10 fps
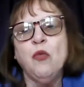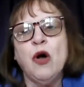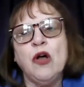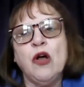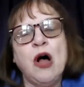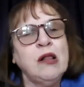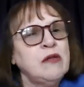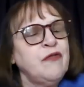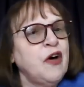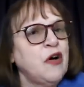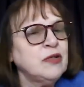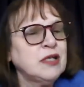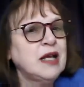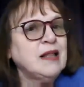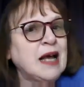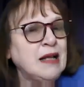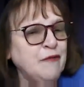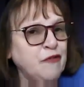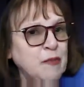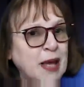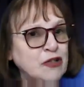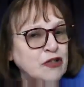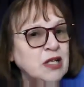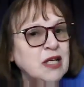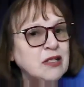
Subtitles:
Well, all of that information